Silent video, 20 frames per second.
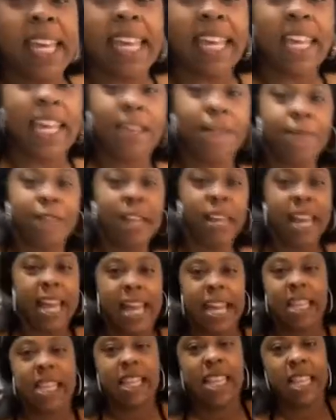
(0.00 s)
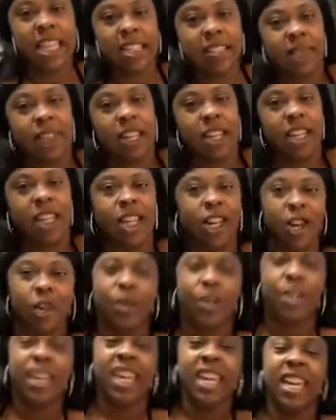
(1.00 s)
if you like this video,
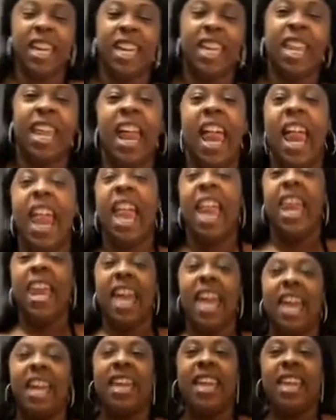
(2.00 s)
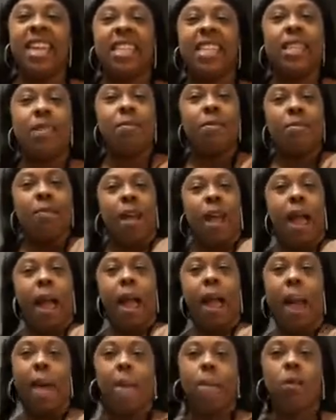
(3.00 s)
hit like and subscribe.
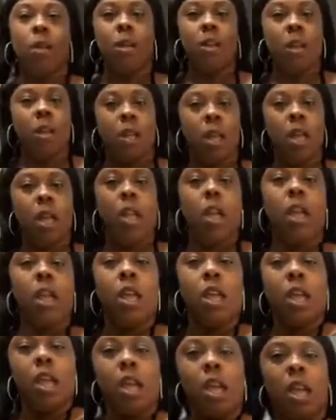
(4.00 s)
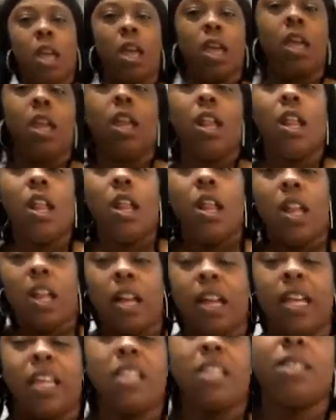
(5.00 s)
Hit
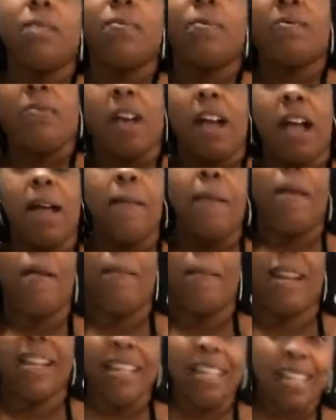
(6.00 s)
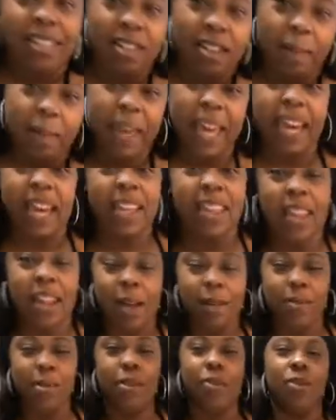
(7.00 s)
like and subscribe. My knees are bad. I thought
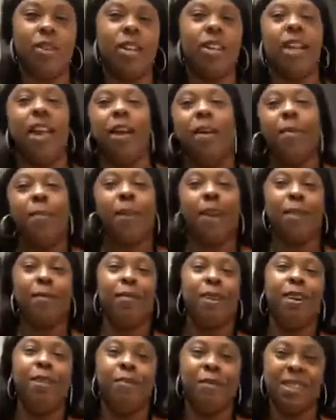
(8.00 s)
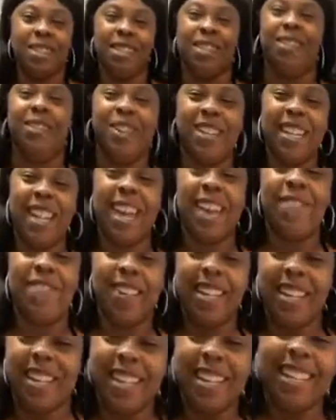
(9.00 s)
I was going down, but I really wasn't going down
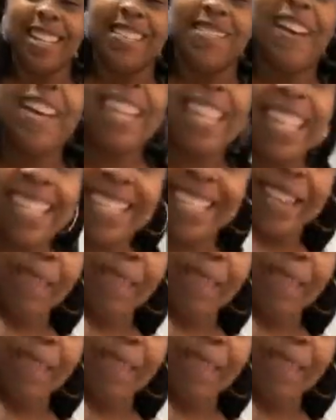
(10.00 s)
because my knees are